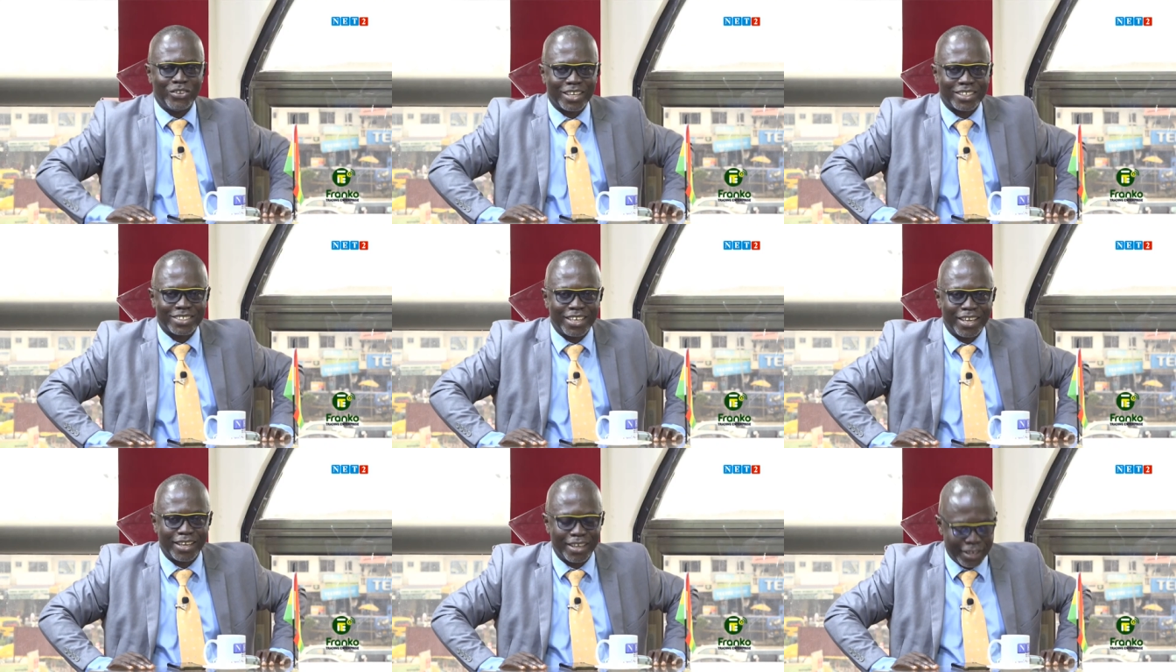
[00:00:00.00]

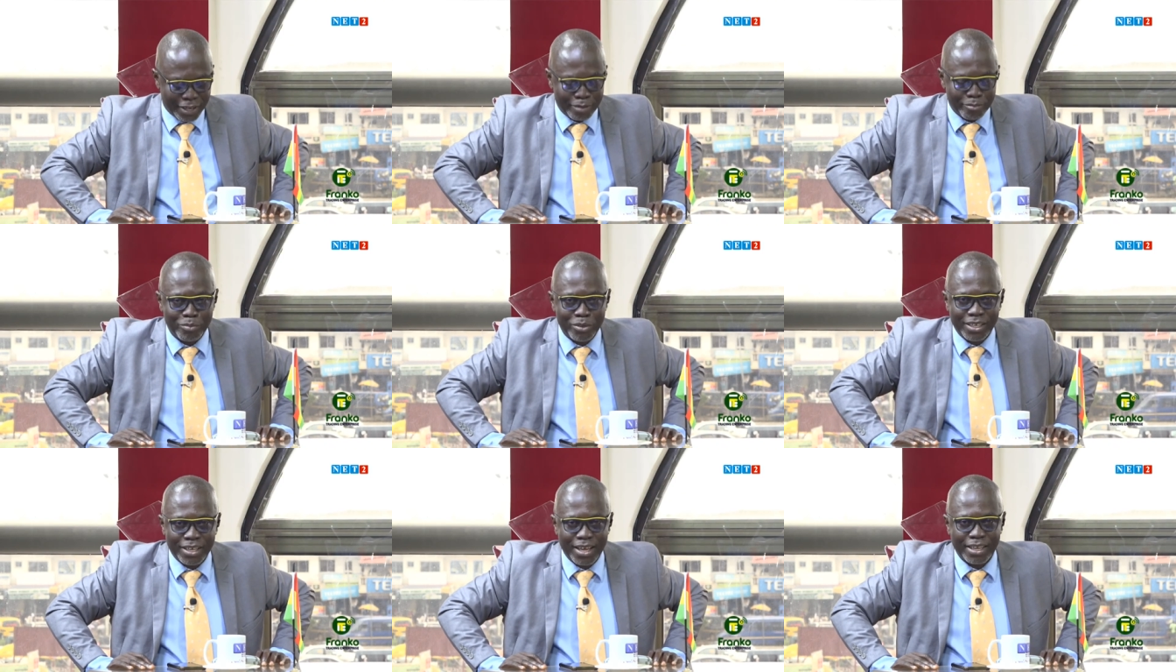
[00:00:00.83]
Date. Mimi
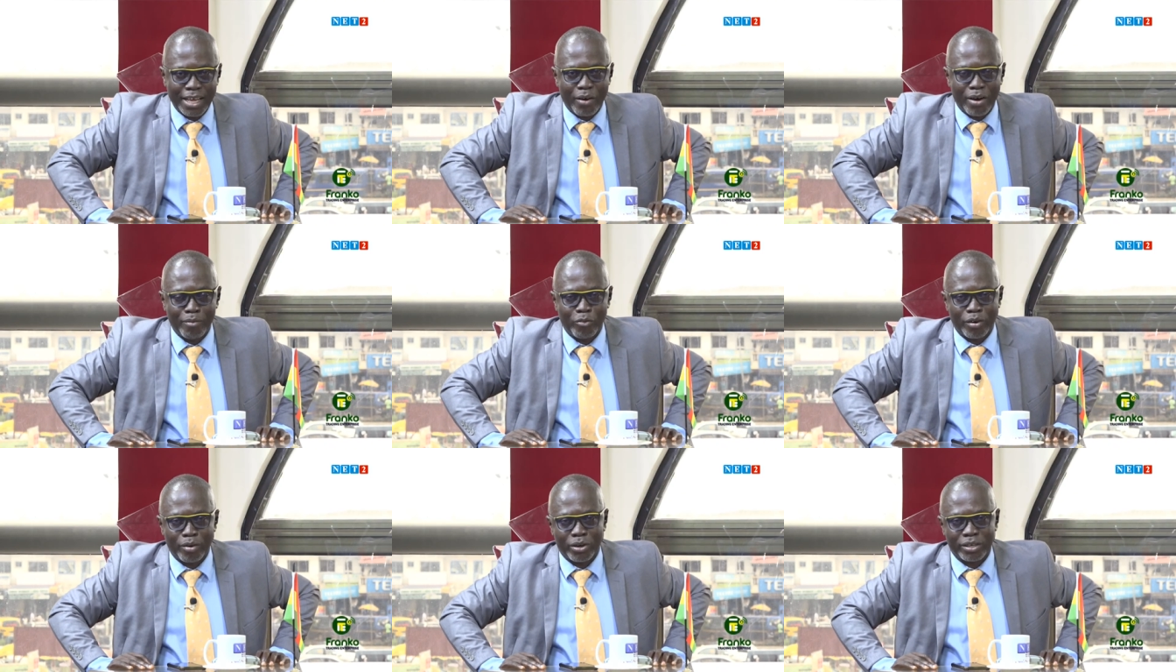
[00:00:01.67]
din e dey
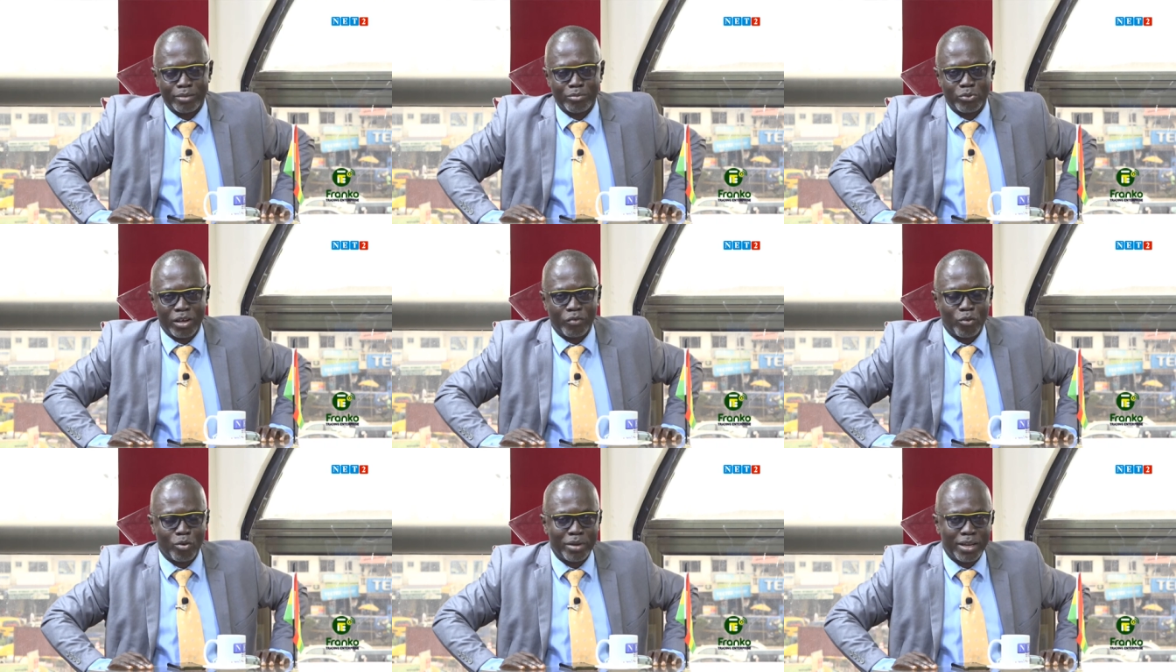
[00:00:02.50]
amufabu ache busun
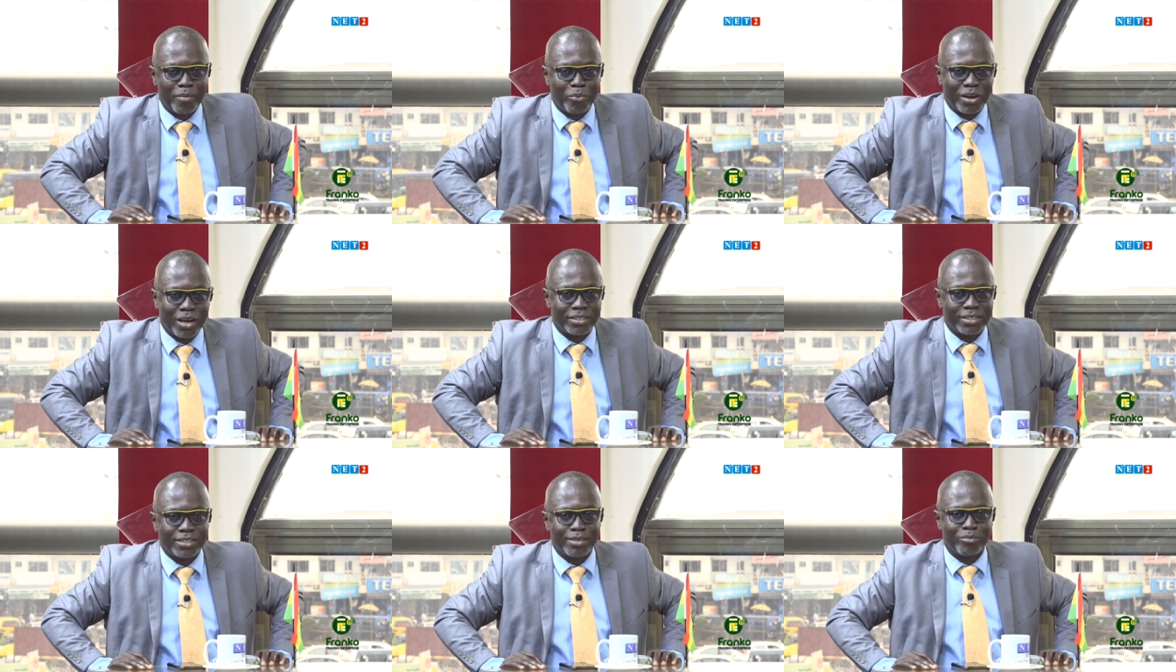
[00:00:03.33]
for me na
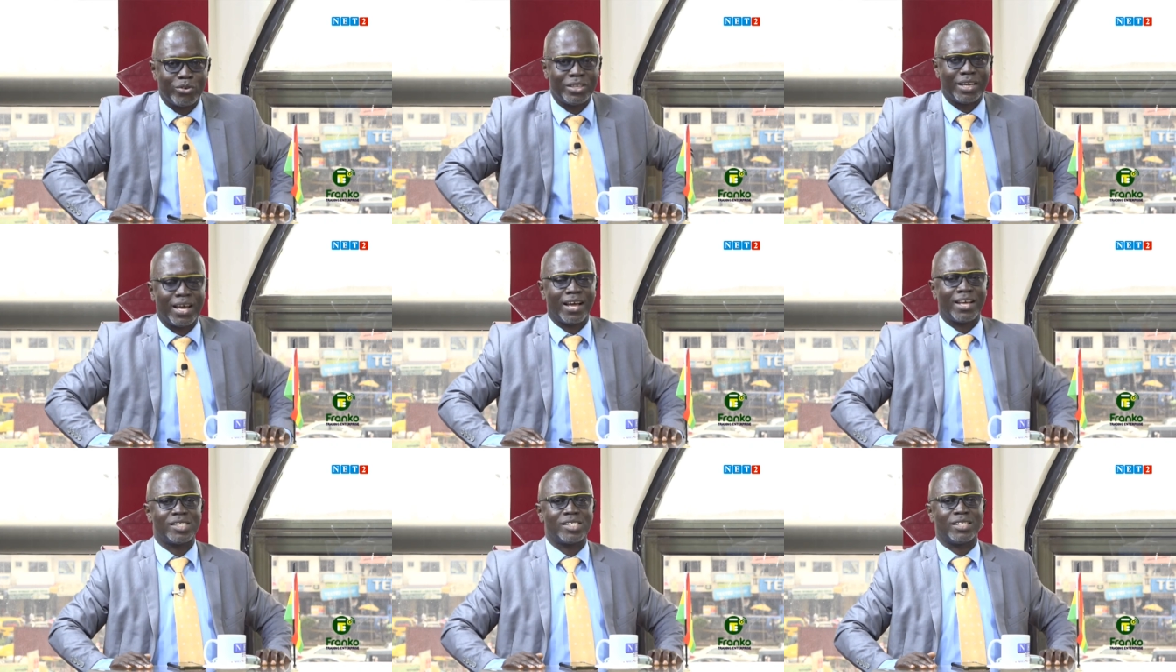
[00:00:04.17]
production team no
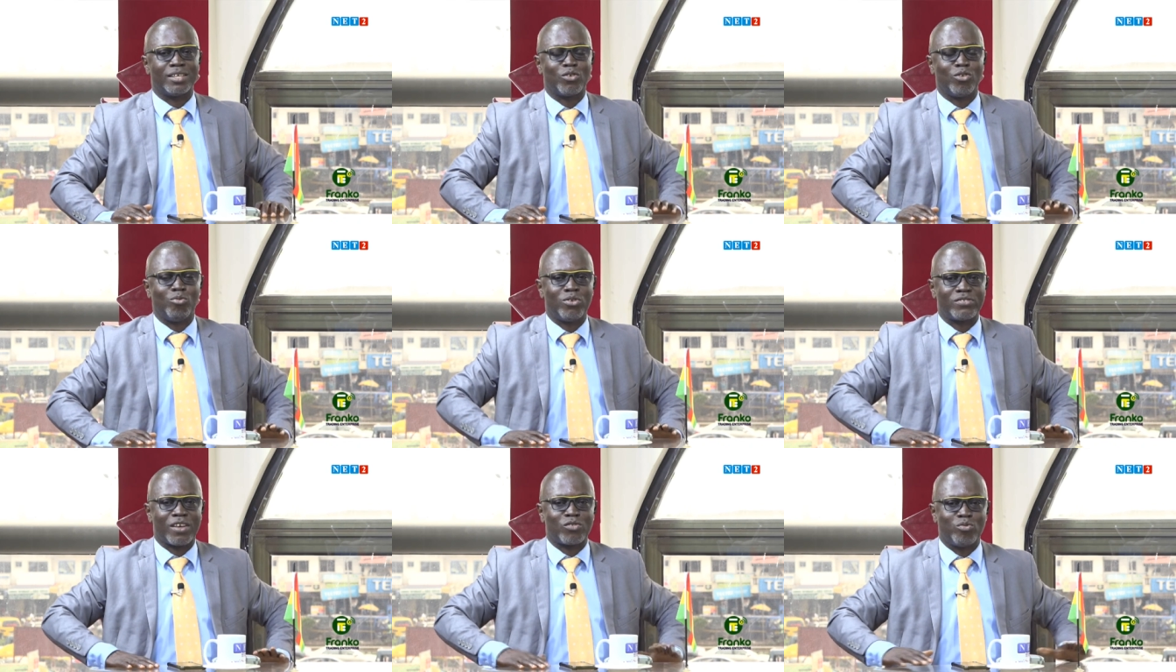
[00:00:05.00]
nyina say
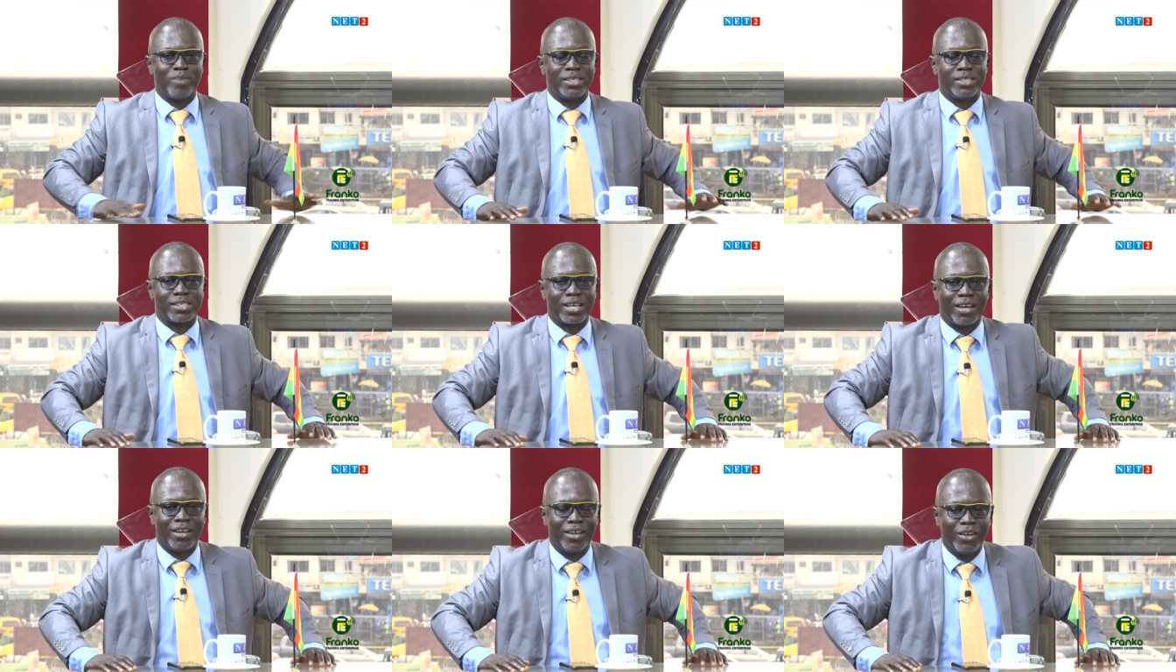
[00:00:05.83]
Solomon's assumptions
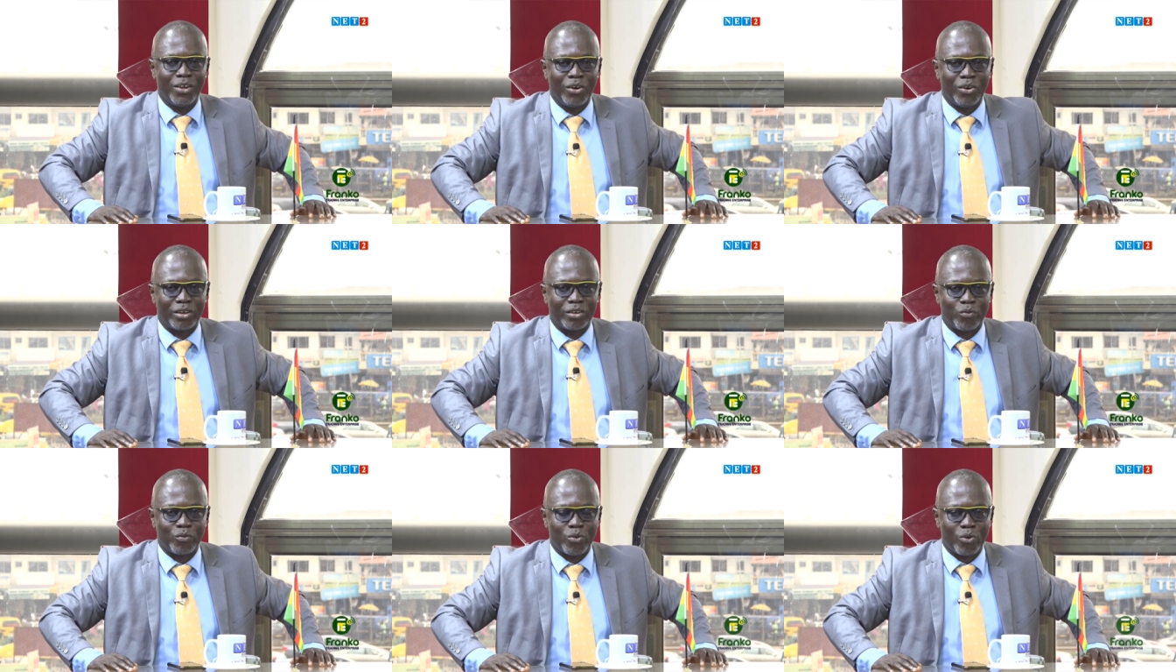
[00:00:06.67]
or the
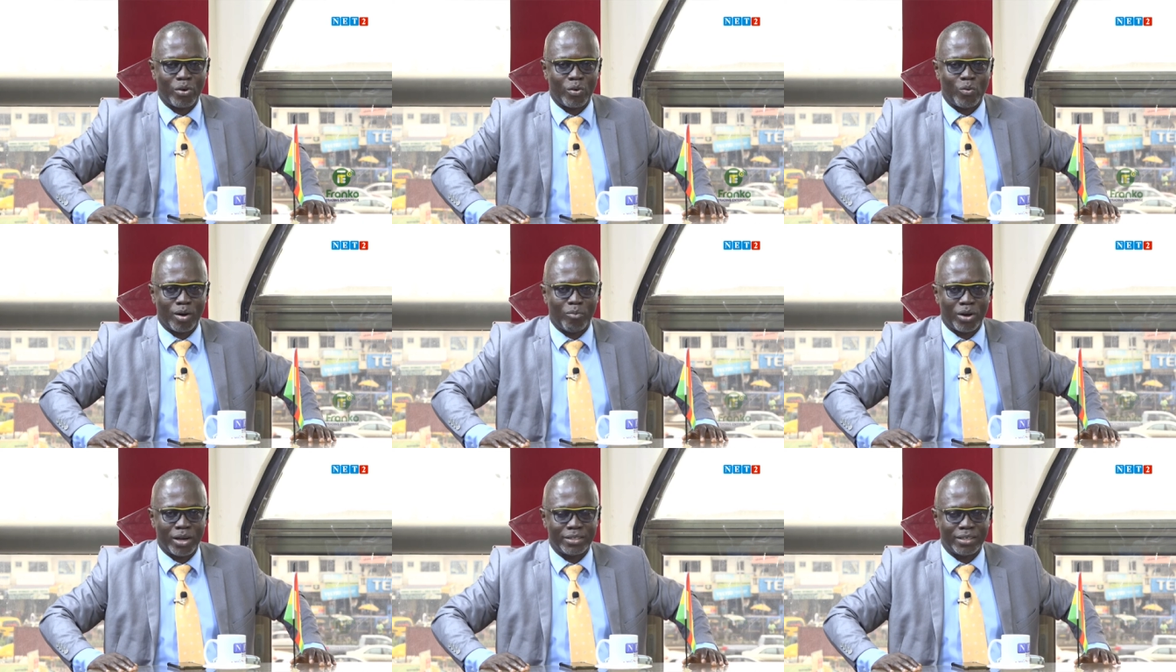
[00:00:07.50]
four kwaku
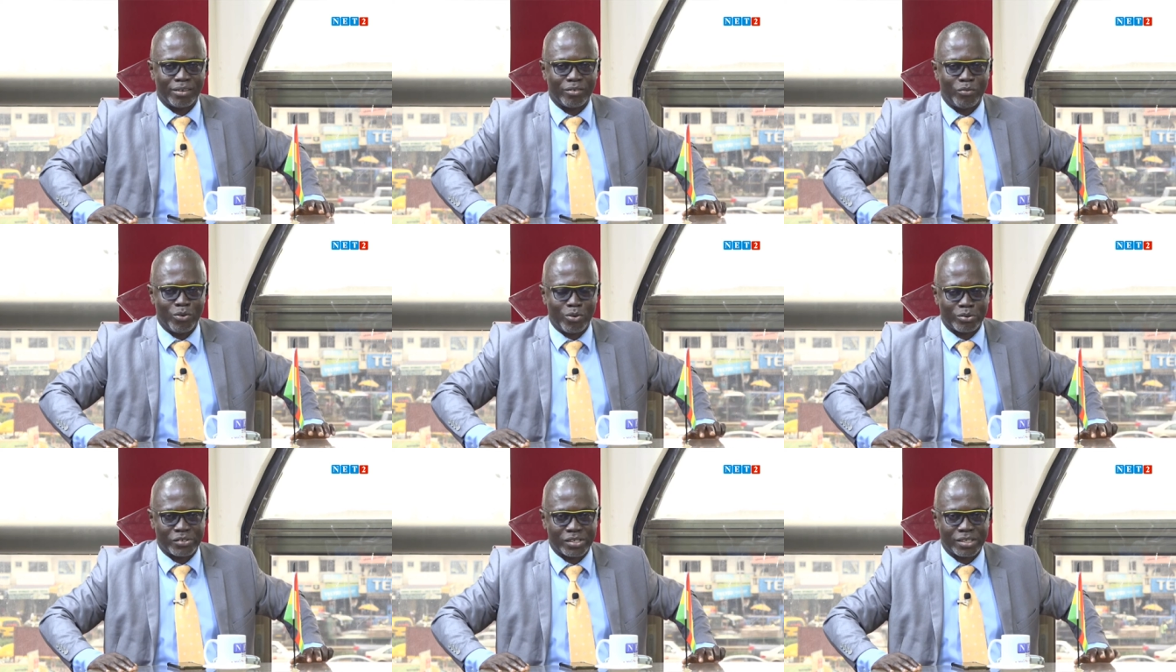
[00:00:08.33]
abuaje
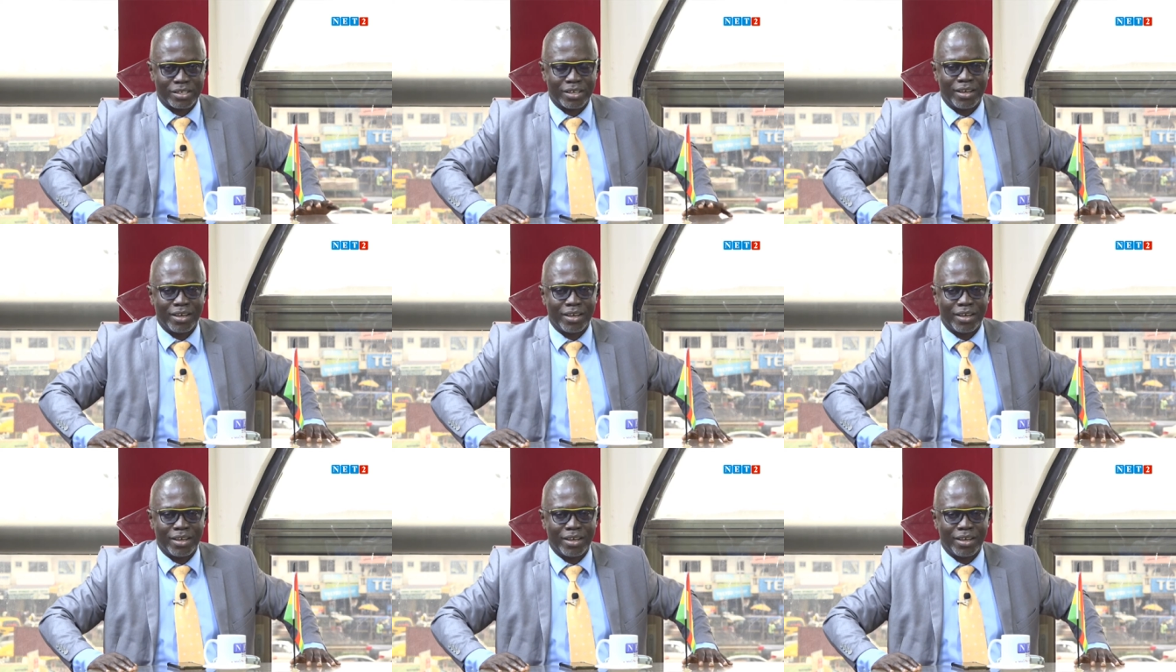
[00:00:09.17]
focus